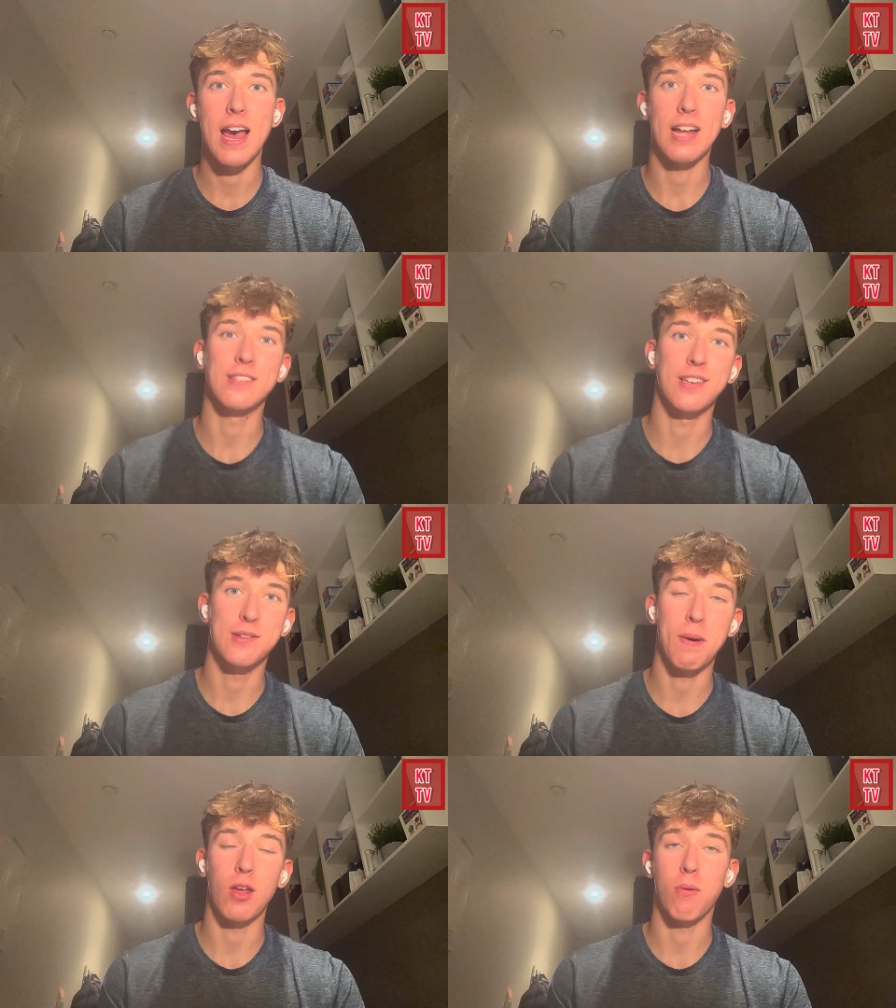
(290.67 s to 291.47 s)

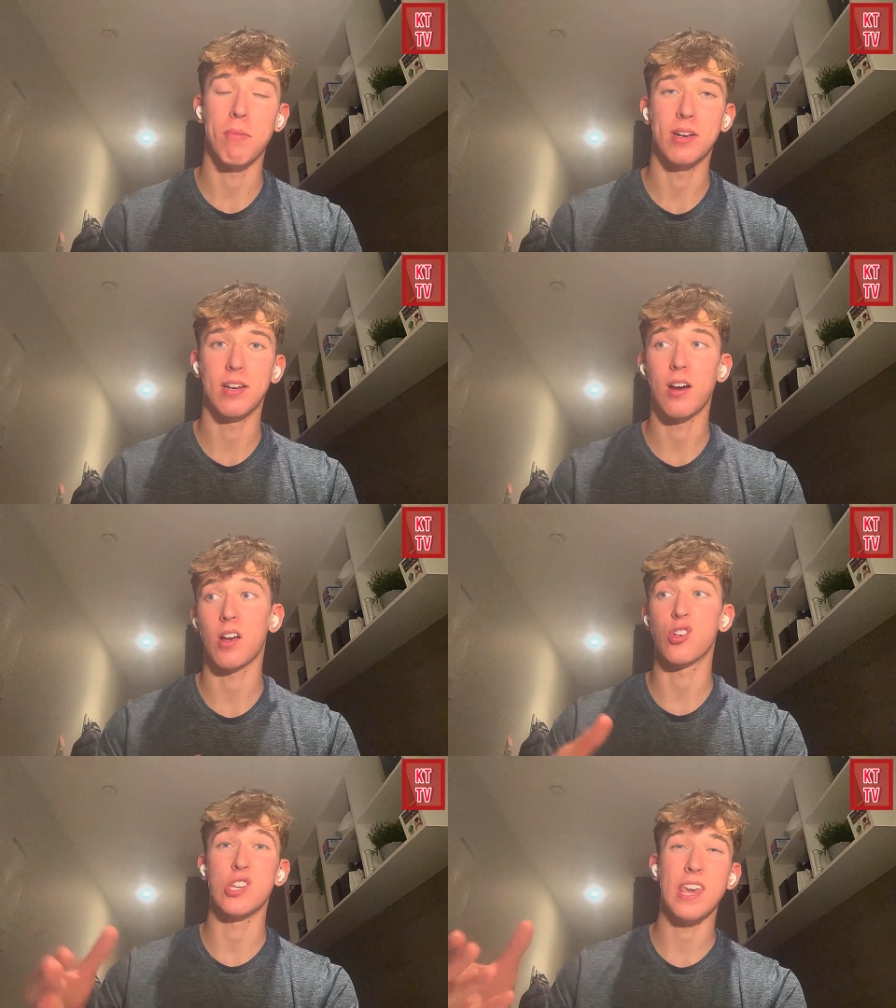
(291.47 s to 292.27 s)
anticipated on Monday
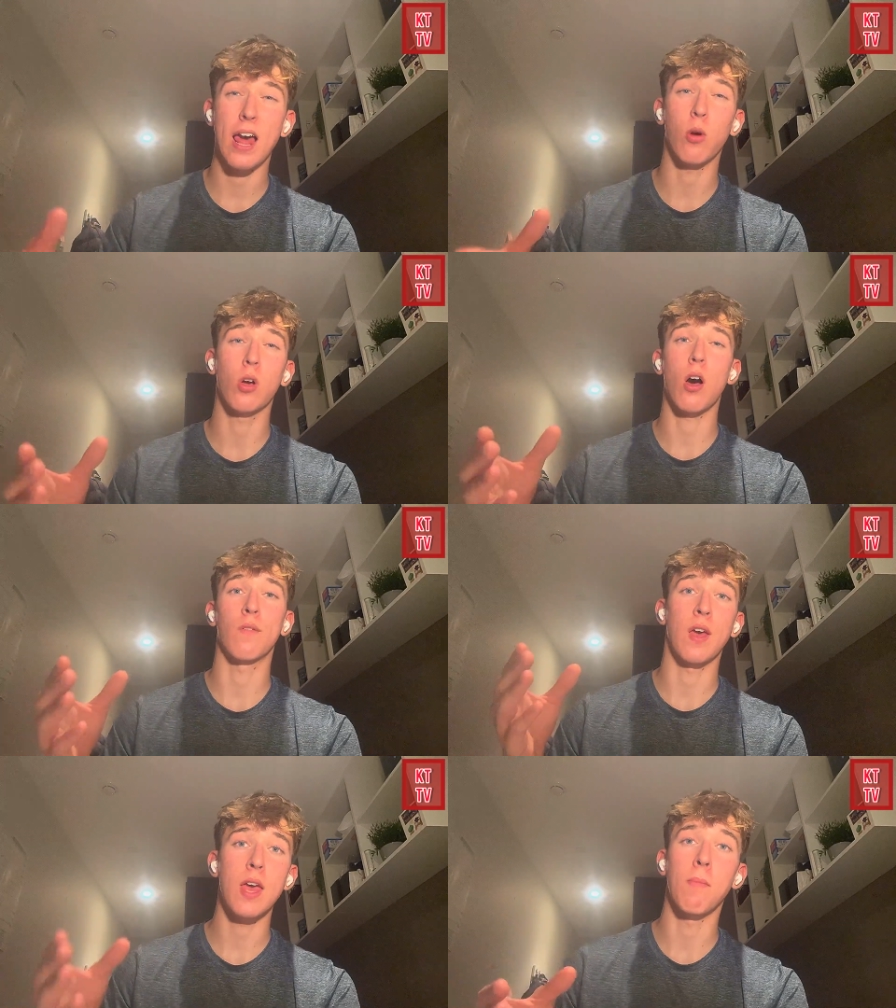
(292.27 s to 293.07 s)
night because a yellow
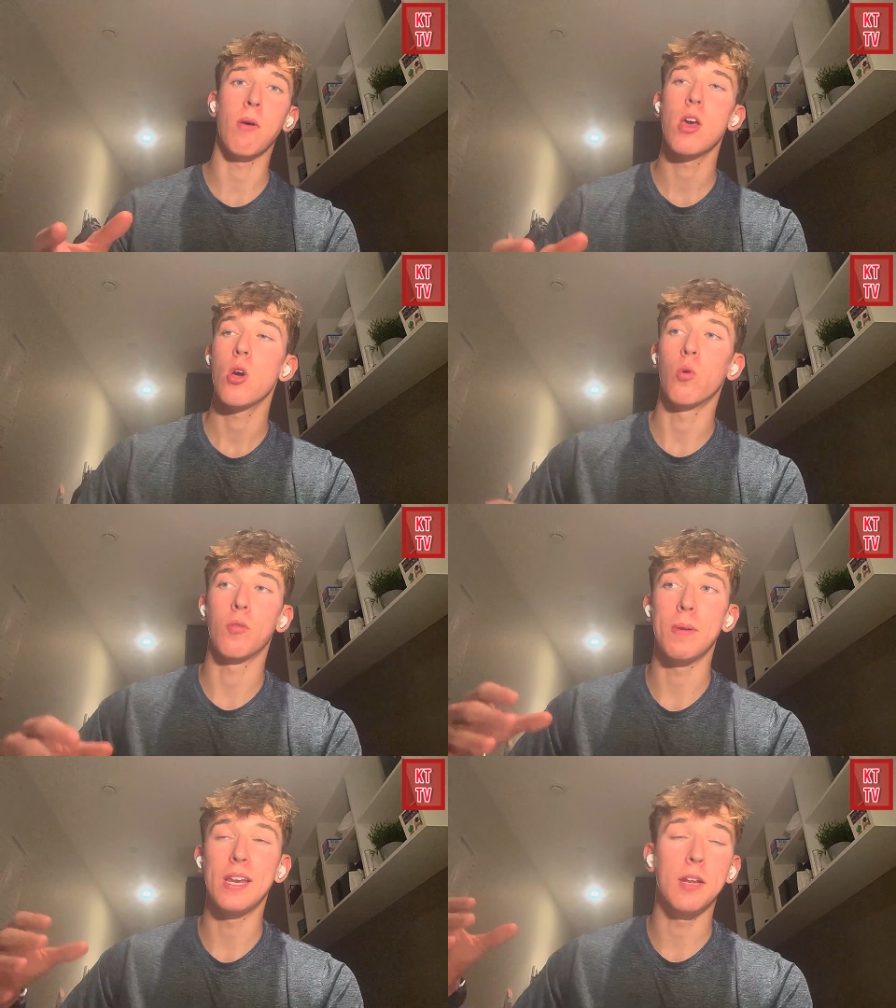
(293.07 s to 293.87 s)
card for him
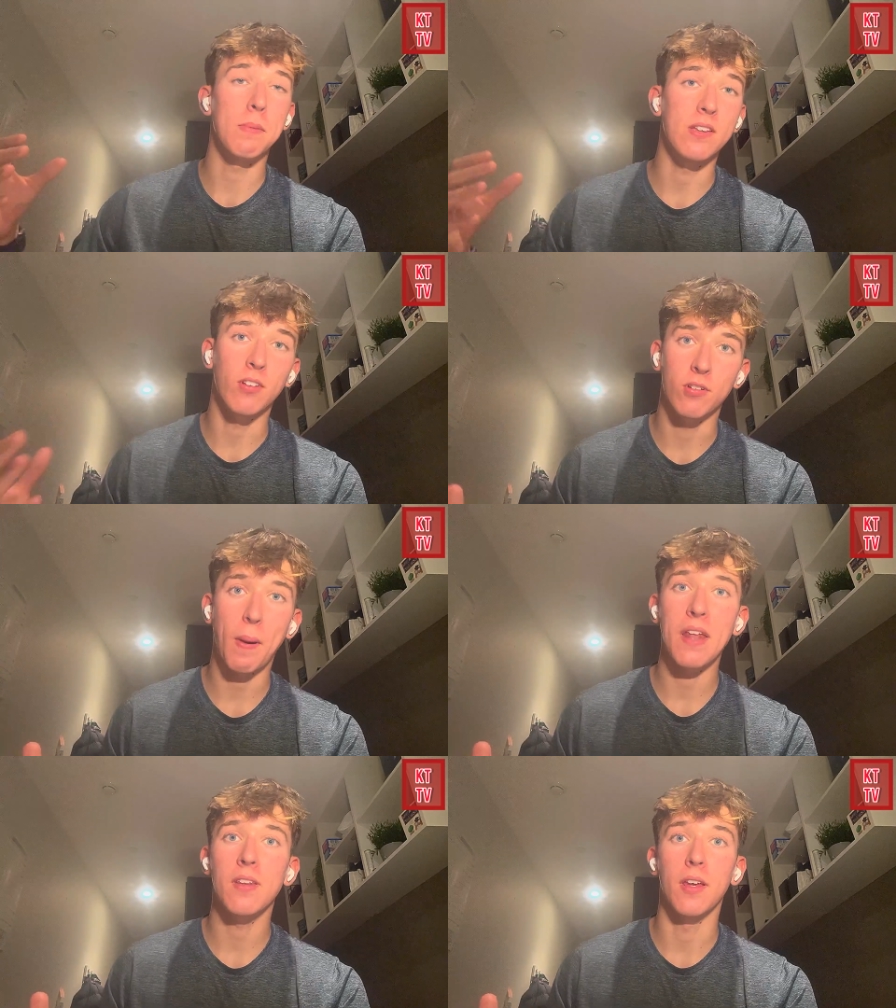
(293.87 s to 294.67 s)
would mean he'd be
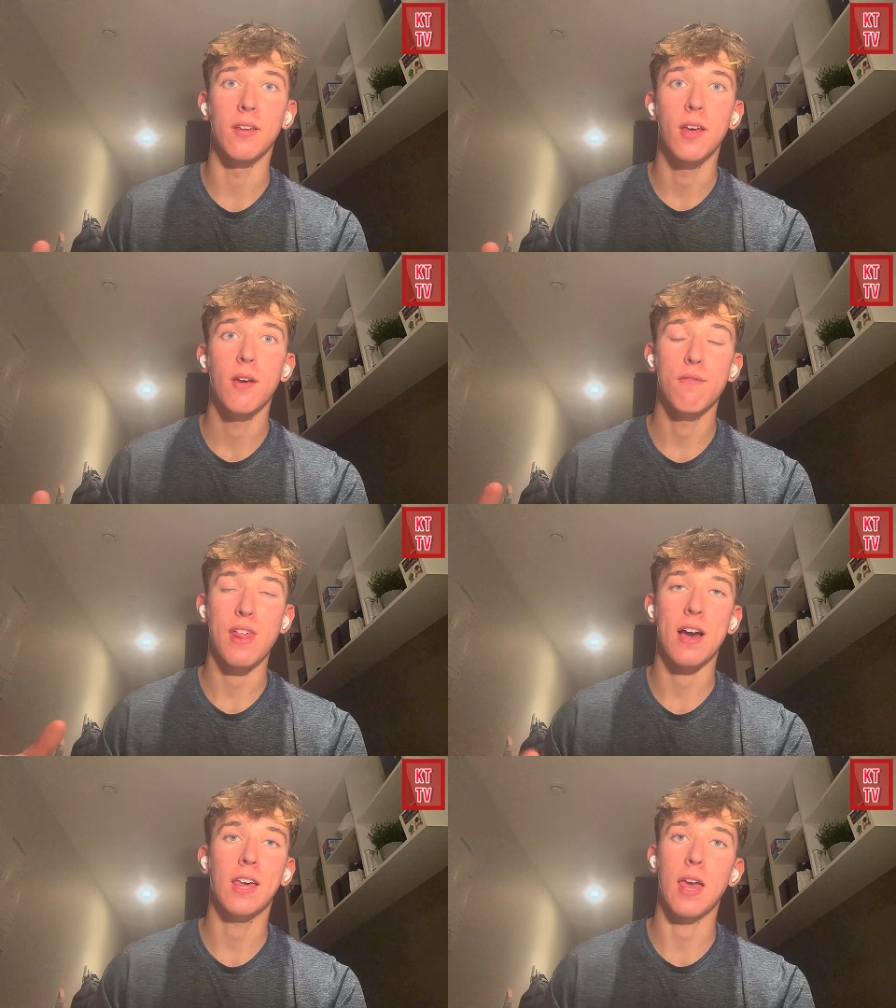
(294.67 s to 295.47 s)
suspended for
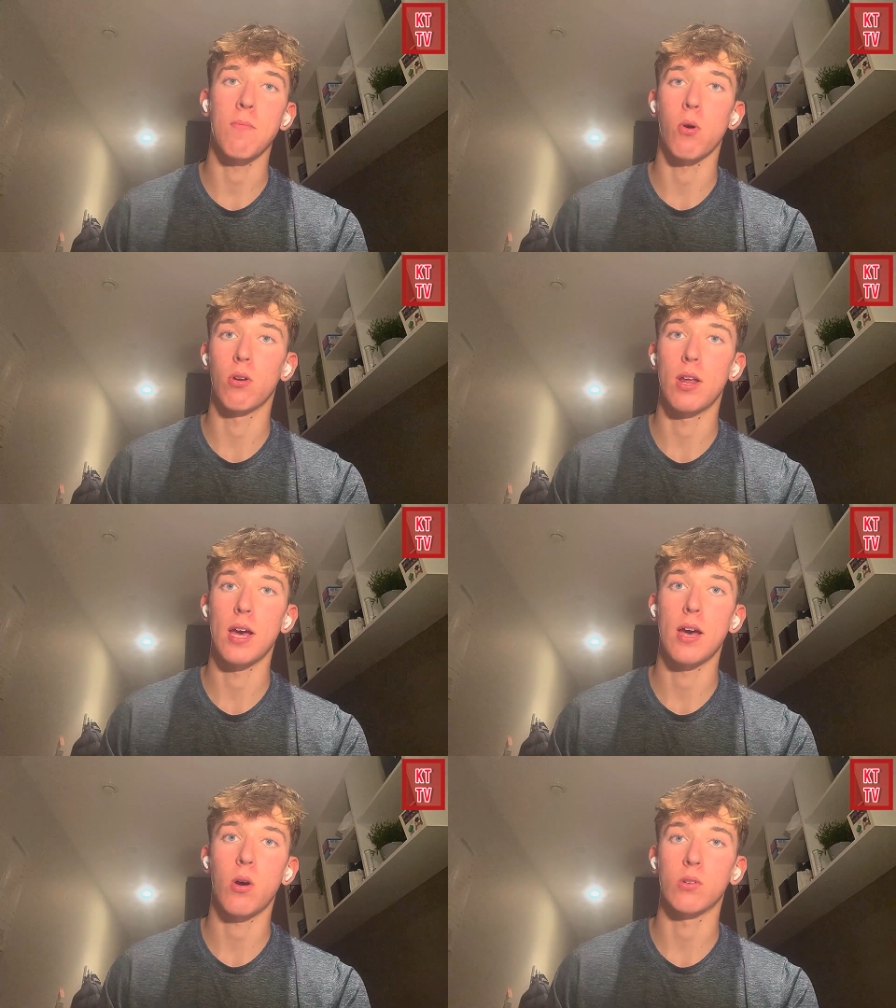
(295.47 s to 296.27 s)
that game on
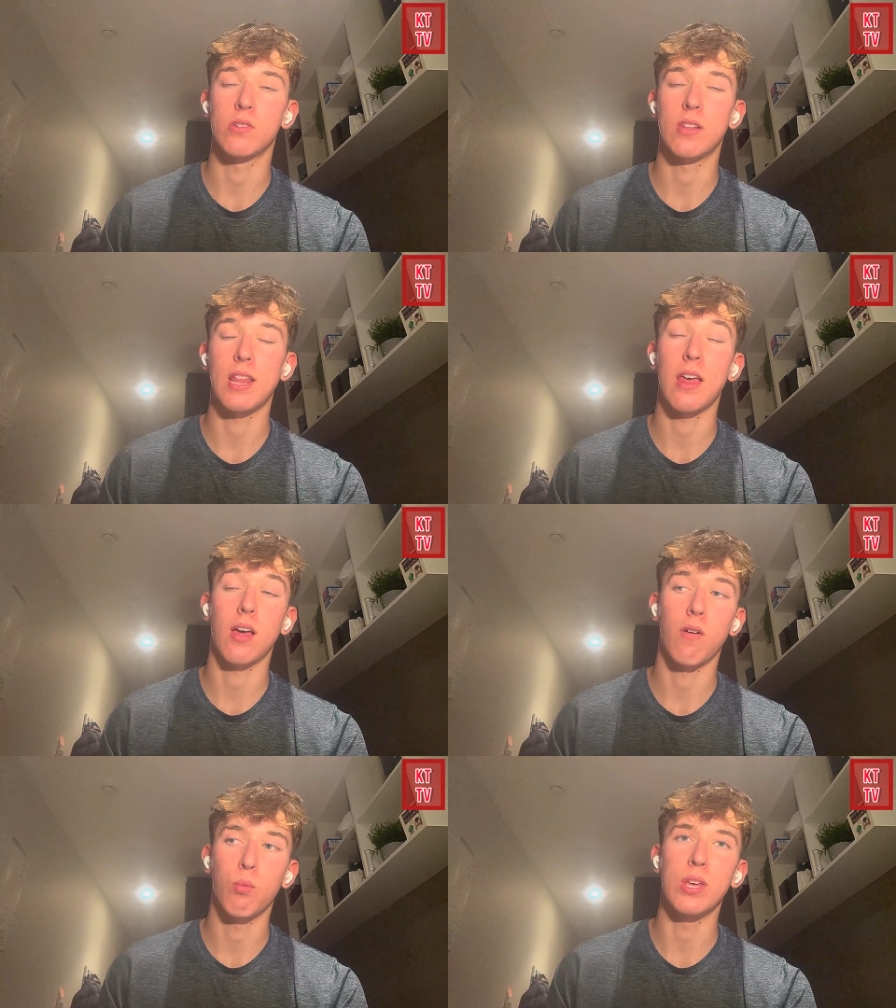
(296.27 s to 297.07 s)
uh, on a
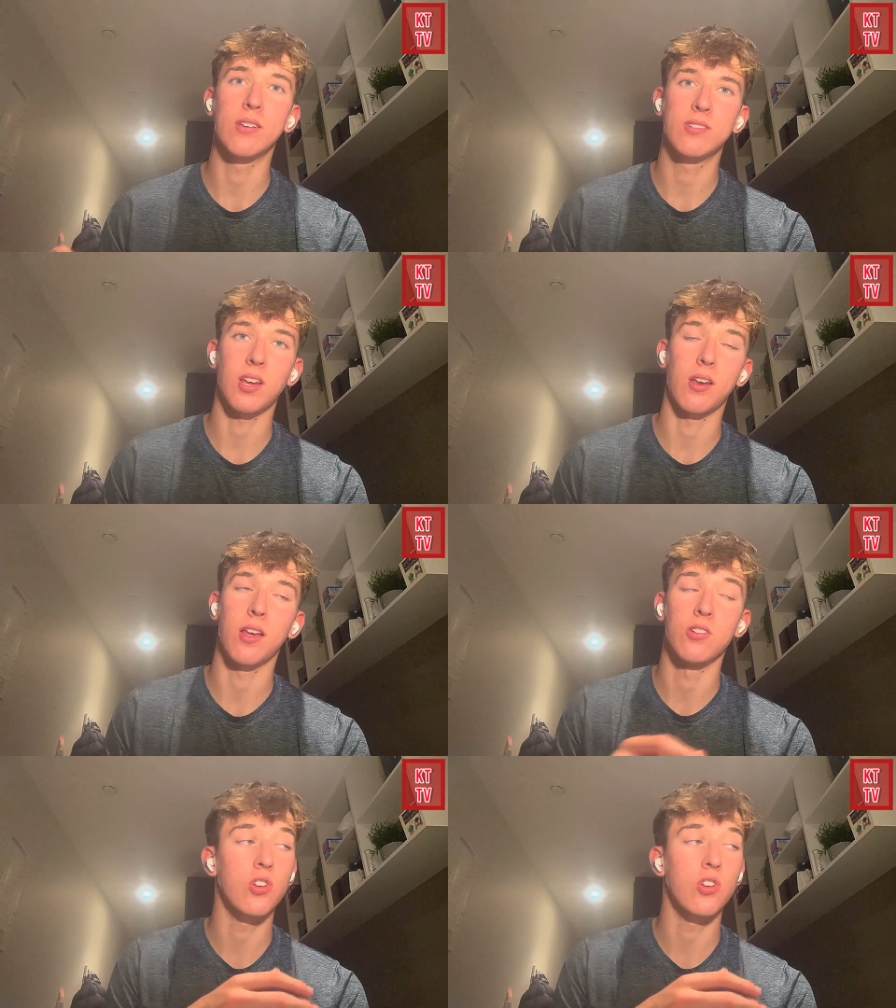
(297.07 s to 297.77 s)
uh, week Sunday.